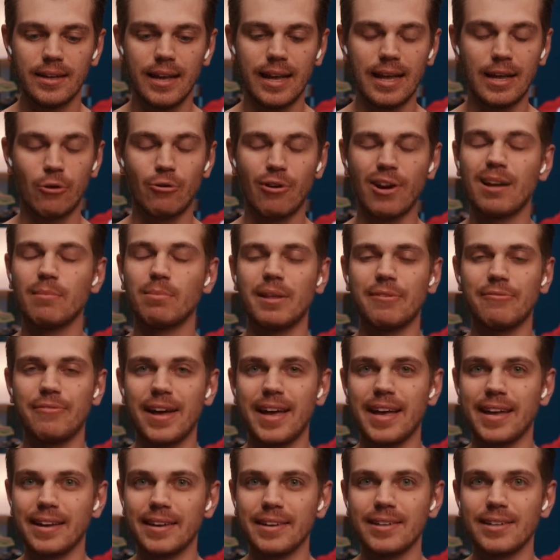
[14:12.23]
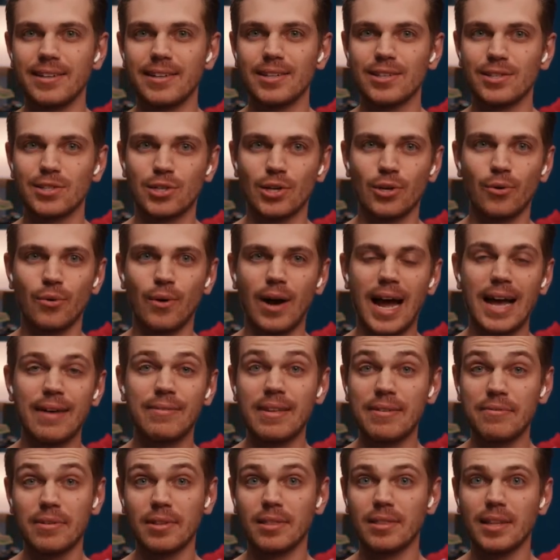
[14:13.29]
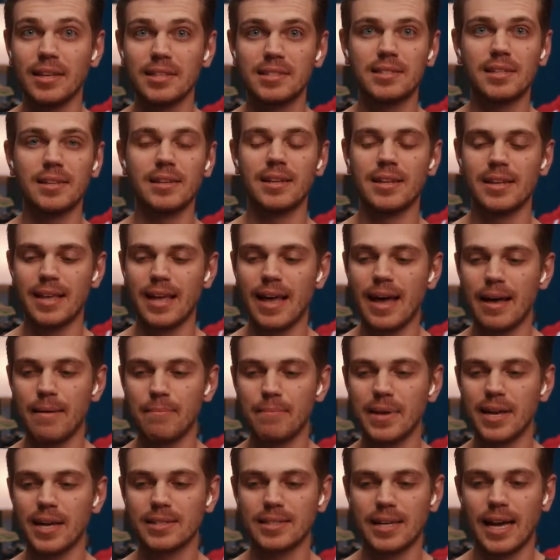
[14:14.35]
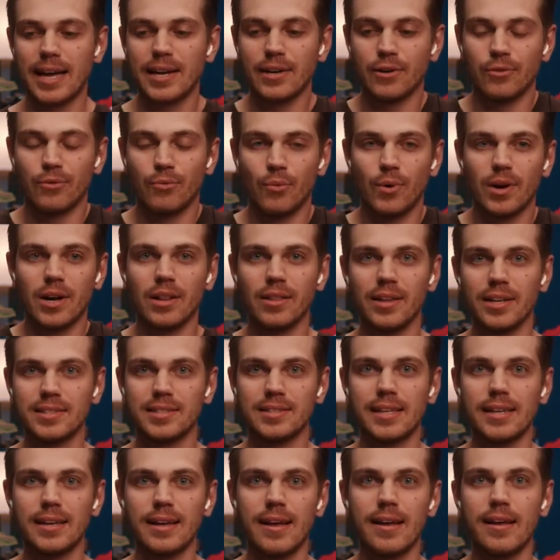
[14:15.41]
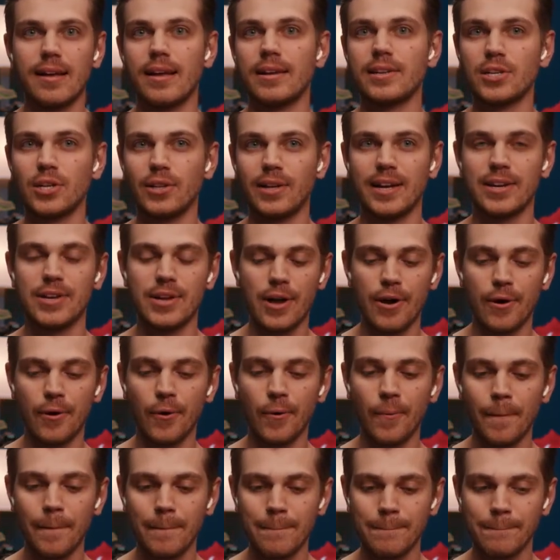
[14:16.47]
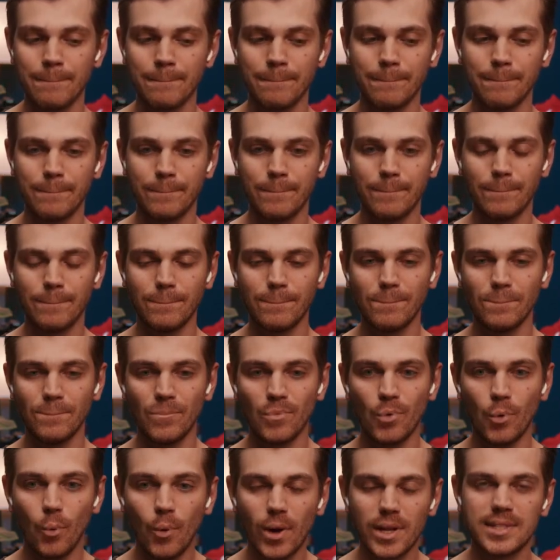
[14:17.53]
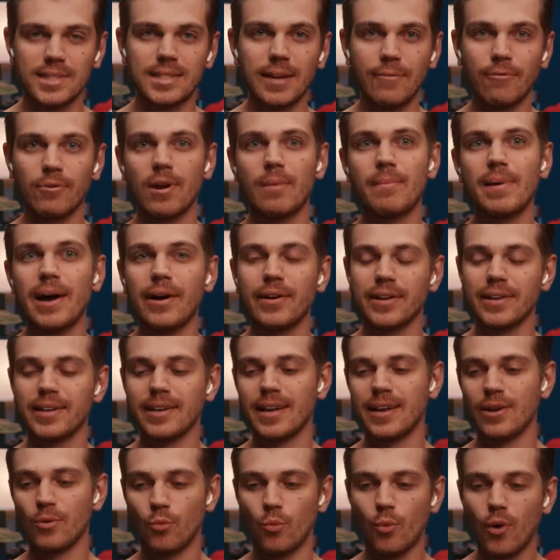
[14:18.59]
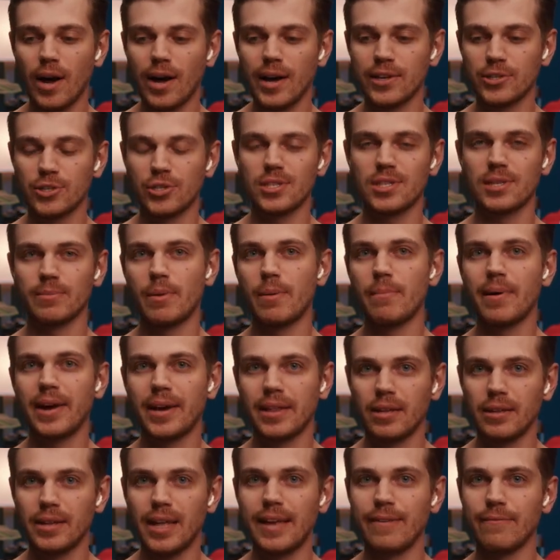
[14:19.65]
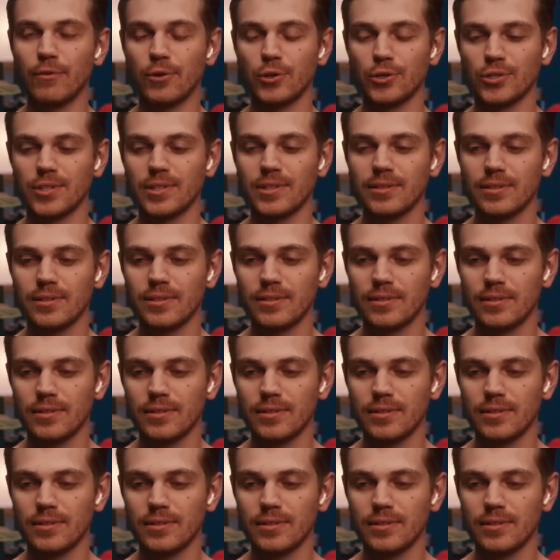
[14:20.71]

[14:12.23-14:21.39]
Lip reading: incredibly vague. So I haven't even listed it yet because I don't want to list it until I know what's different about it and why should someone buy the light version.